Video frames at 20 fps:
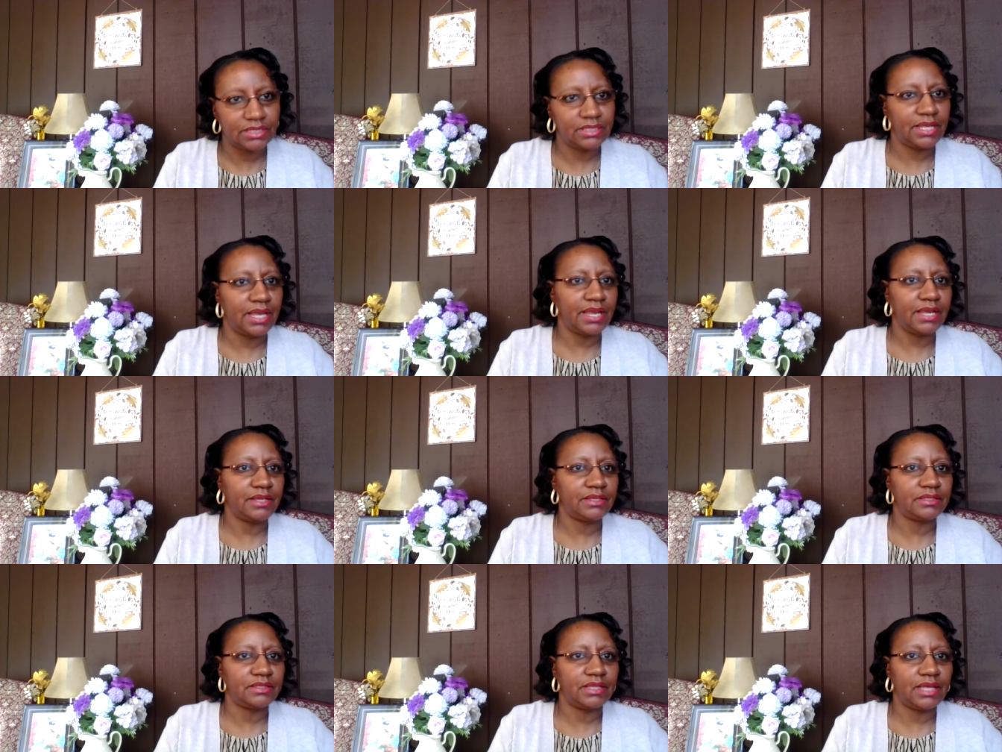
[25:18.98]

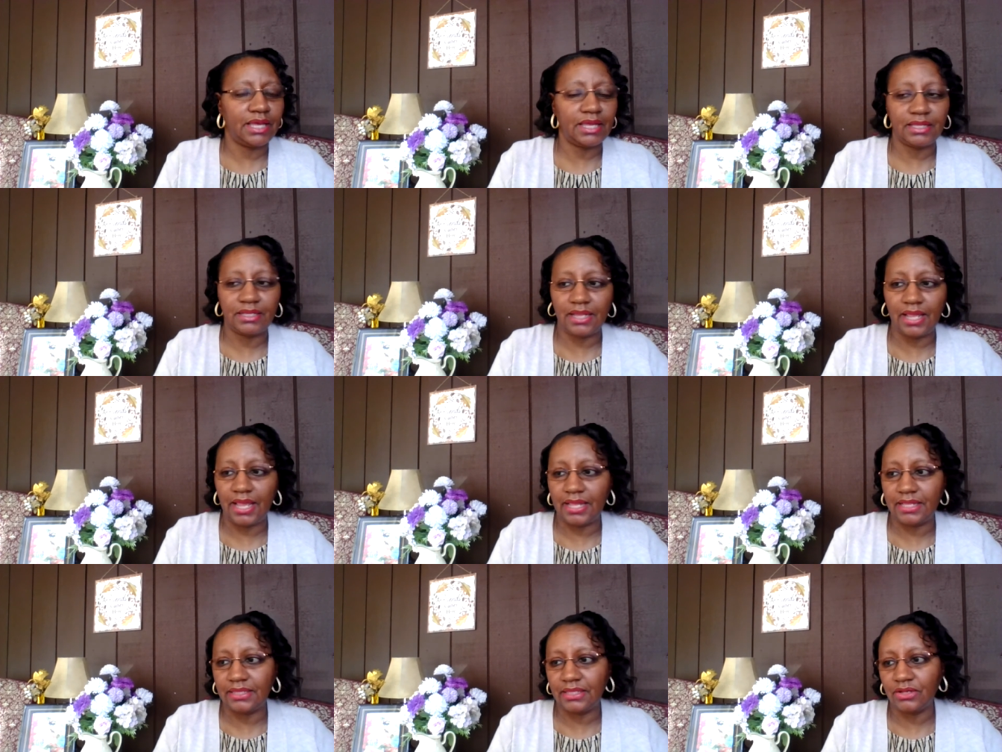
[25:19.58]
They and
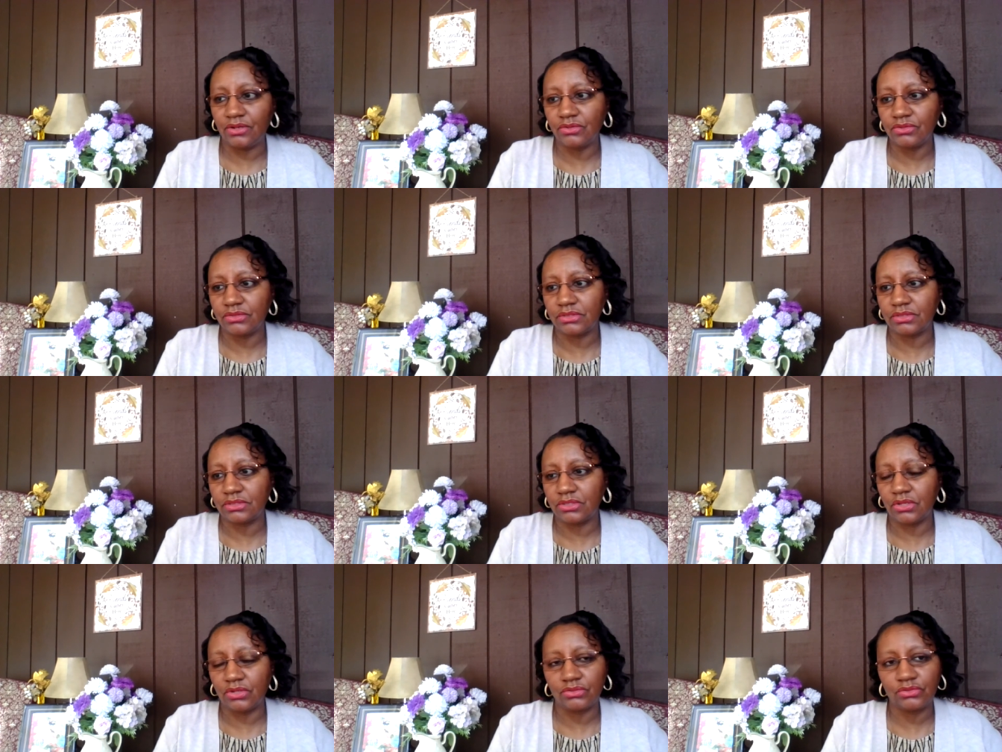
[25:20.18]
and those
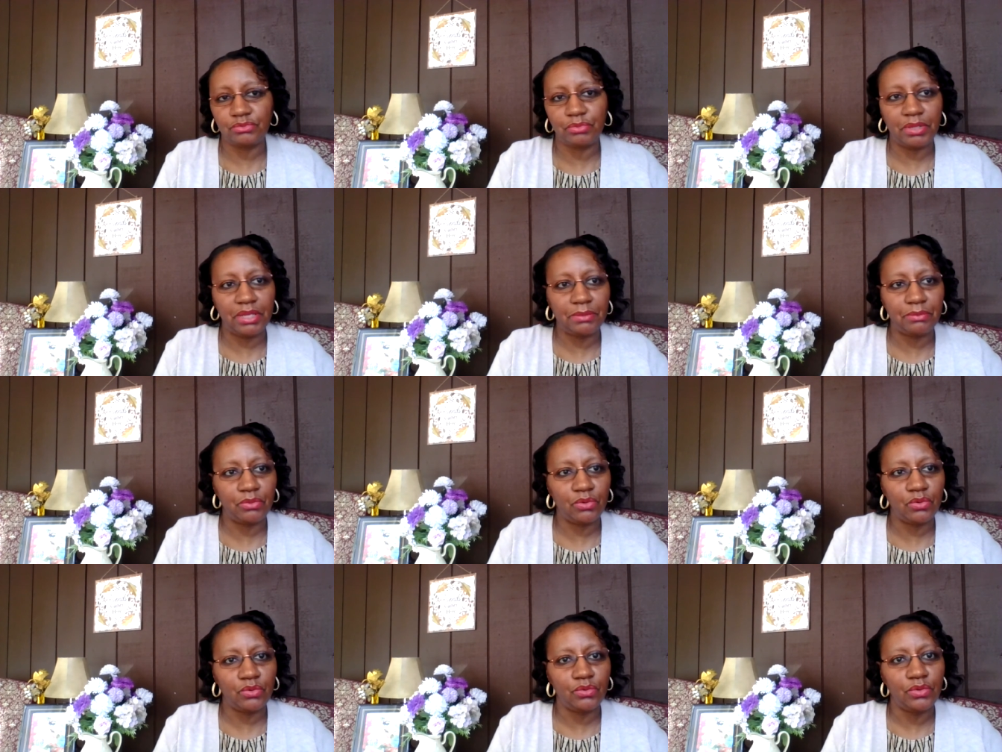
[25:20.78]
those
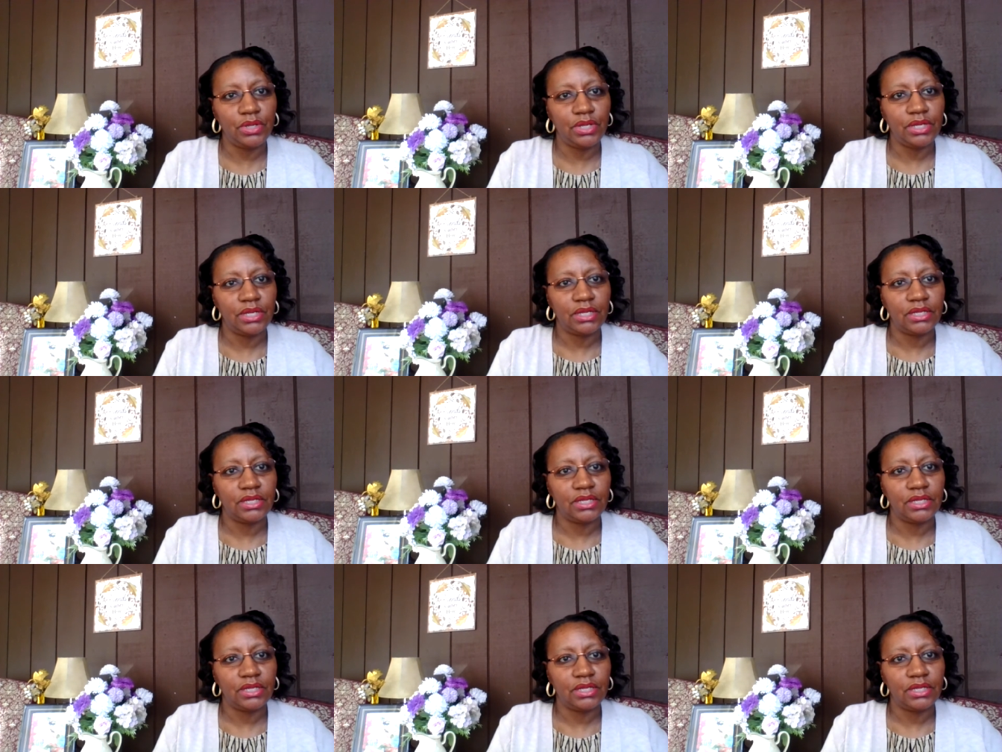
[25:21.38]
people